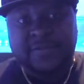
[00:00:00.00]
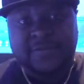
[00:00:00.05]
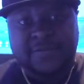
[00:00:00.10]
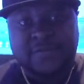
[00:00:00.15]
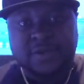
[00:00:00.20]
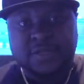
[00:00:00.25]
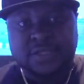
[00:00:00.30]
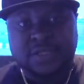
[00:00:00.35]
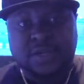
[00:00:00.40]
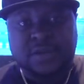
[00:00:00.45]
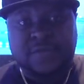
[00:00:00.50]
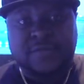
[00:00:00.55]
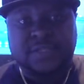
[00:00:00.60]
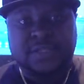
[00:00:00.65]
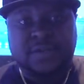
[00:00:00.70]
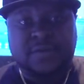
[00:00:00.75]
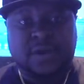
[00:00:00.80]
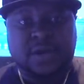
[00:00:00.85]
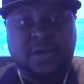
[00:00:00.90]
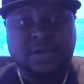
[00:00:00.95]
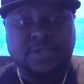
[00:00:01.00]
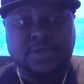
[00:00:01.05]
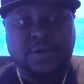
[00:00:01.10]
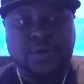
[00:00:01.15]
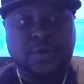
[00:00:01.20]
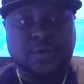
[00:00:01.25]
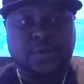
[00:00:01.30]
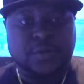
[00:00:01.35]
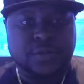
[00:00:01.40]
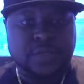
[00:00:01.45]
version of
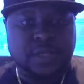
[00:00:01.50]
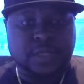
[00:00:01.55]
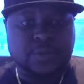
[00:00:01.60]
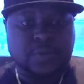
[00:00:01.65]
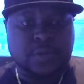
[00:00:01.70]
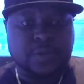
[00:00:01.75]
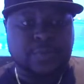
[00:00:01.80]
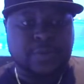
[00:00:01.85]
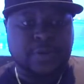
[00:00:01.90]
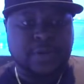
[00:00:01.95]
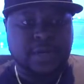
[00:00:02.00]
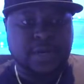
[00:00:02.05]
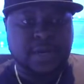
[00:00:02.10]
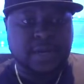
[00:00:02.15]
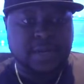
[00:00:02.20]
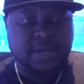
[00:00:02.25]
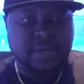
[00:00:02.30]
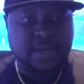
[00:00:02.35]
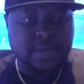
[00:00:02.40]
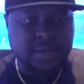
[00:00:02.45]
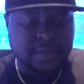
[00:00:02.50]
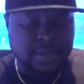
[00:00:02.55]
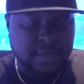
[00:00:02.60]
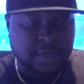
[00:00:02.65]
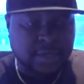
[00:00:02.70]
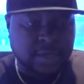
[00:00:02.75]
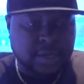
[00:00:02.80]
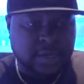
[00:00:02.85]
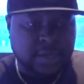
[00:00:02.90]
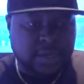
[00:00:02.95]
Serato, that's
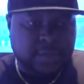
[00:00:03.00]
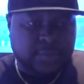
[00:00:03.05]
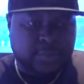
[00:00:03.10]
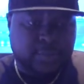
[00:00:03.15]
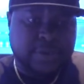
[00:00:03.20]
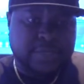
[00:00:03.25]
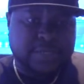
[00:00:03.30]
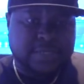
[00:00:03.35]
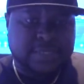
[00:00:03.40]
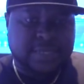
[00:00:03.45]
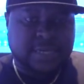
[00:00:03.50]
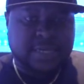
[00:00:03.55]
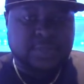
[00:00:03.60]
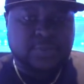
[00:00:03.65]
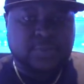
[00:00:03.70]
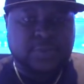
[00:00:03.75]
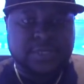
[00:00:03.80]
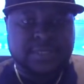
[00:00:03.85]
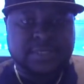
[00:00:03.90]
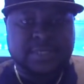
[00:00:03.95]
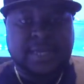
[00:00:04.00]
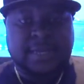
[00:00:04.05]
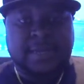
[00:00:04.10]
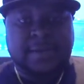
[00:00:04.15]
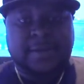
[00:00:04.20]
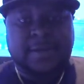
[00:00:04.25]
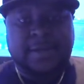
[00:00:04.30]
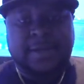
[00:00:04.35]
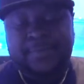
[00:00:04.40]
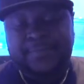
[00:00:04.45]
1.9.6, was
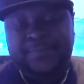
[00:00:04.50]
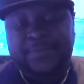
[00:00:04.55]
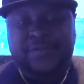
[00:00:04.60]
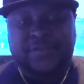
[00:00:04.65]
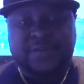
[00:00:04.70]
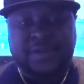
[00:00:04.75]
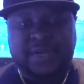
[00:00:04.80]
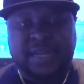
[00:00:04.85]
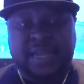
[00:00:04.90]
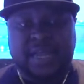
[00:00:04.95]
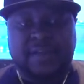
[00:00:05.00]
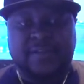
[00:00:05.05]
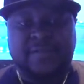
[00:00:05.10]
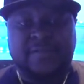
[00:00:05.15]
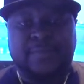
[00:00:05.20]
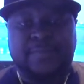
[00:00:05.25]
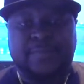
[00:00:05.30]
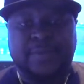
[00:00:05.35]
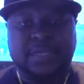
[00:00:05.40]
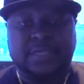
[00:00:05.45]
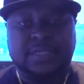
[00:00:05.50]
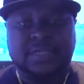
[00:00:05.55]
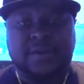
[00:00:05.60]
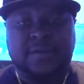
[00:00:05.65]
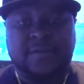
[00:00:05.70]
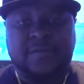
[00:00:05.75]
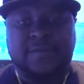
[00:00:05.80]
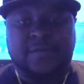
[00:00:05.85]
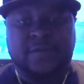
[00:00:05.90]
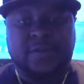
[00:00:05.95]
that if you didn't have a piece
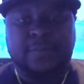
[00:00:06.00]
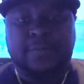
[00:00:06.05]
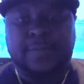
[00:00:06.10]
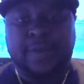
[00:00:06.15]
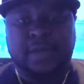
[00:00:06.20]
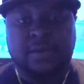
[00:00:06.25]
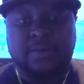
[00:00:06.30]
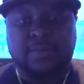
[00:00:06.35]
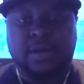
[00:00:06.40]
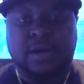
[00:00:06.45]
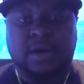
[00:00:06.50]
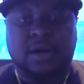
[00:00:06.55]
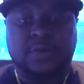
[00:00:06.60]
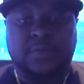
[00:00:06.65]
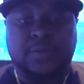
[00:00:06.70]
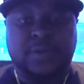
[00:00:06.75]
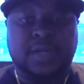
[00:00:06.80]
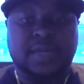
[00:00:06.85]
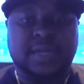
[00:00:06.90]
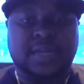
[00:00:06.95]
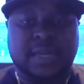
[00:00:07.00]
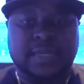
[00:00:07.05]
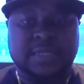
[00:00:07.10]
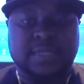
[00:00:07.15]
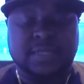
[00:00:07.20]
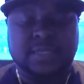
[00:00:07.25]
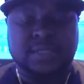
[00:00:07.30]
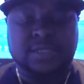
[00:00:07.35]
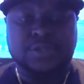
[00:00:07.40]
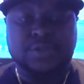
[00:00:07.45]
of compatible hardware
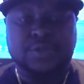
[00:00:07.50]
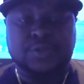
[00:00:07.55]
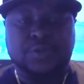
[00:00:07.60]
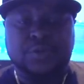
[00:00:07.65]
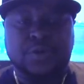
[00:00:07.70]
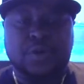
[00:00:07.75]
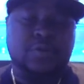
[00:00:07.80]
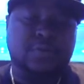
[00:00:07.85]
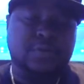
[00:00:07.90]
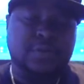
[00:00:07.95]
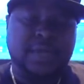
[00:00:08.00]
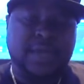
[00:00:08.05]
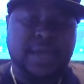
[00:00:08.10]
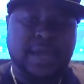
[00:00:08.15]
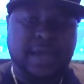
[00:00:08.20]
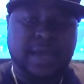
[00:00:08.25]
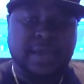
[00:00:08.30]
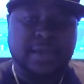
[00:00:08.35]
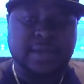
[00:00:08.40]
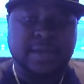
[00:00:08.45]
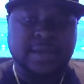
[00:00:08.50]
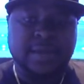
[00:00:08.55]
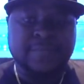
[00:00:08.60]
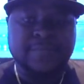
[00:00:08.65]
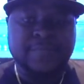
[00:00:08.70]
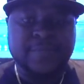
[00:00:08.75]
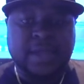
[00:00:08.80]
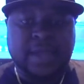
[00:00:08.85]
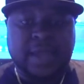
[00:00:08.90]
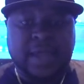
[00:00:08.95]
connected, you only had
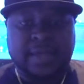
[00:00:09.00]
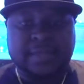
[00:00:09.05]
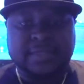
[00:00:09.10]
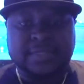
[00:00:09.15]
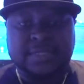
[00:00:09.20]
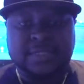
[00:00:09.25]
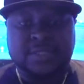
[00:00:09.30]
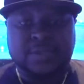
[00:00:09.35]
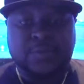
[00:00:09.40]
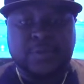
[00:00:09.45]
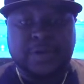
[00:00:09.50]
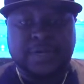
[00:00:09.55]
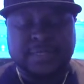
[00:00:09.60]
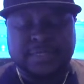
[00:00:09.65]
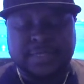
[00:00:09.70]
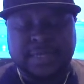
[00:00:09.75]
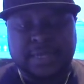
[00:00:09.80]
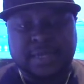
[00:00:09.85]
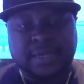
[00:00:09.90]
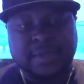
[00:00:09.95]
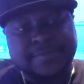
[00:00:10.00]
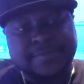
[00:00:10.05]
access to one deck.